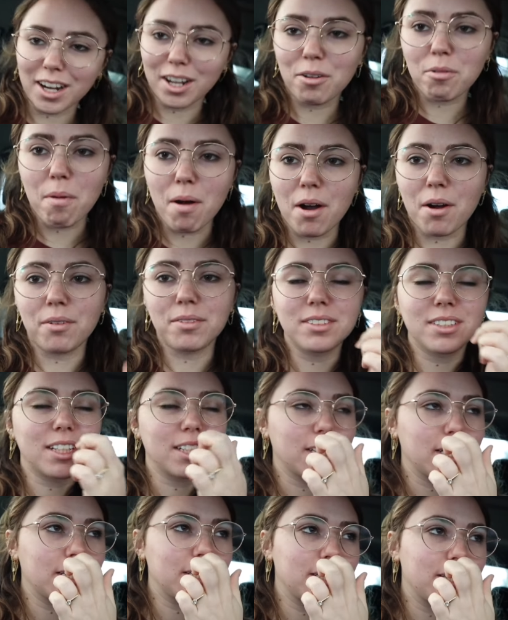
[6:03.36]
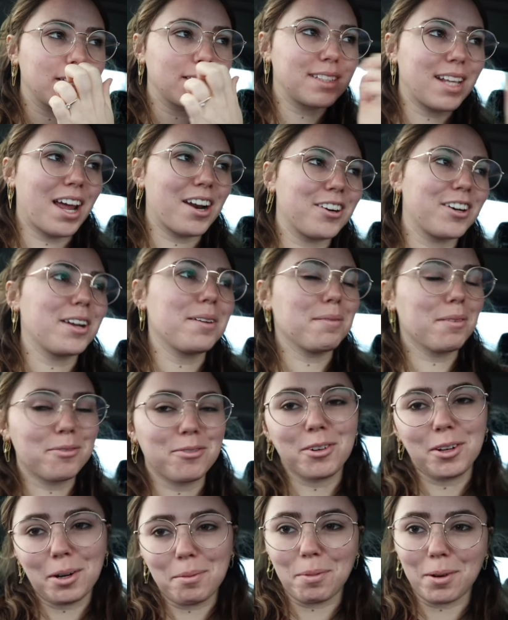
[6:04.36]
I quote, since it's the Saturday
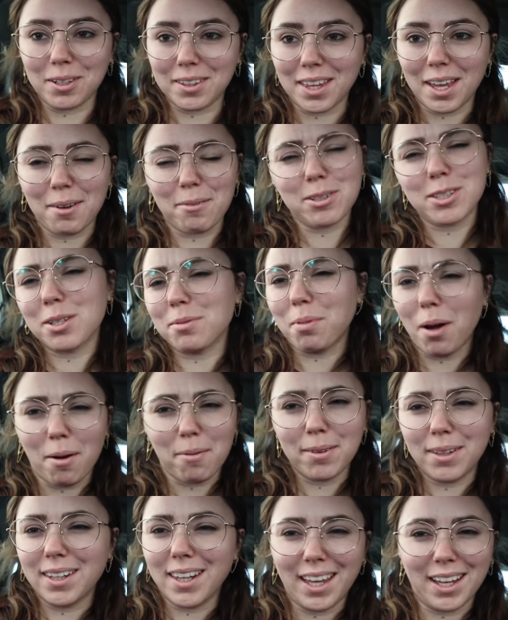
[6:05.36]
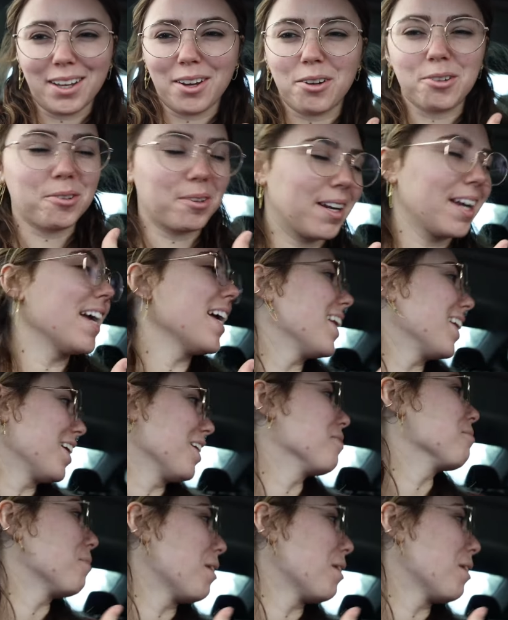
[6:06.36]
before your birthday, we should probably like go to an Indian